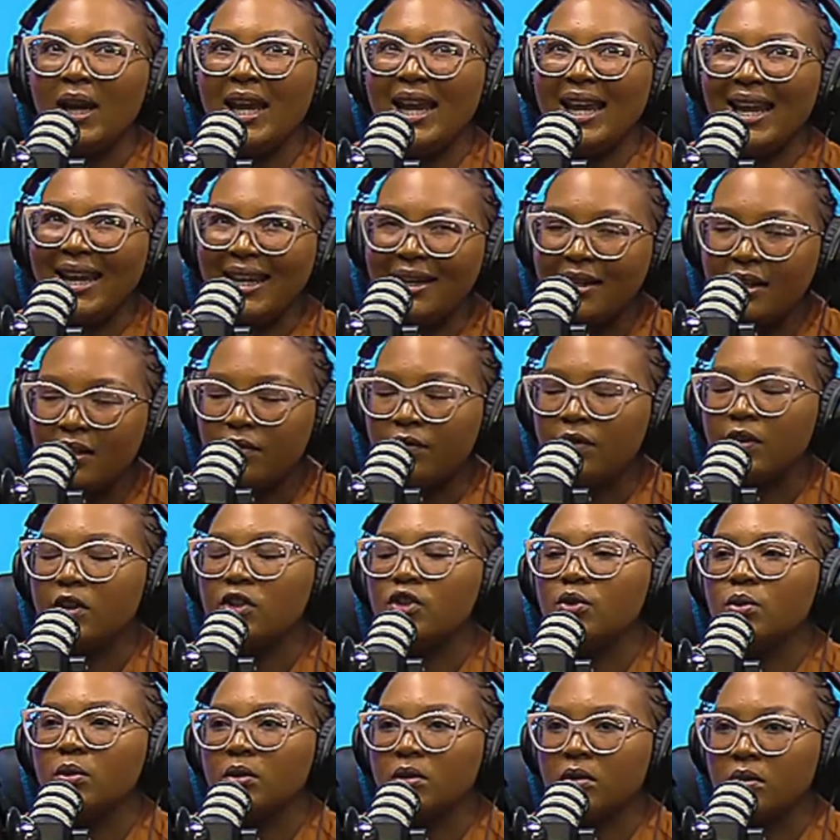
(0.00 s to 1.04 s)

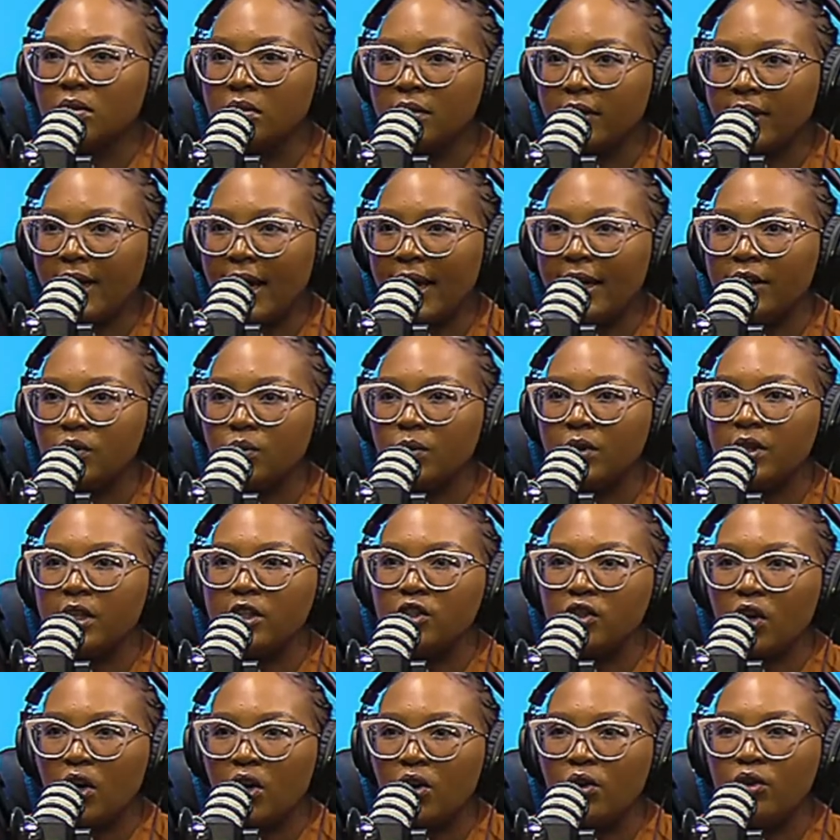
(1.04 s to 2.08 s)
individual case with its
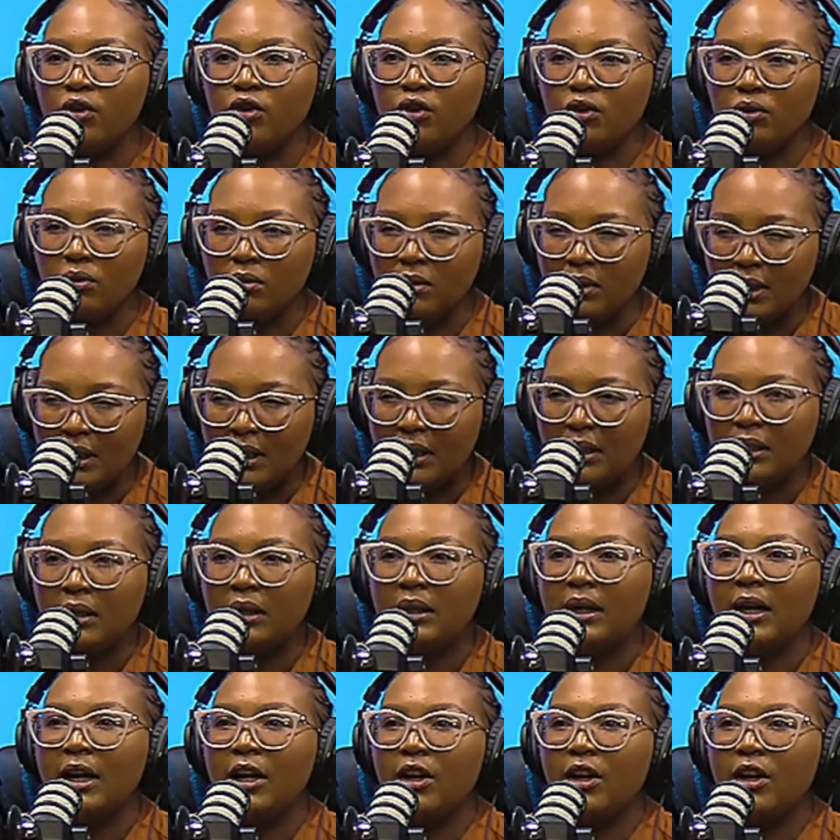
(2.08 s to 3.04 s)
own unique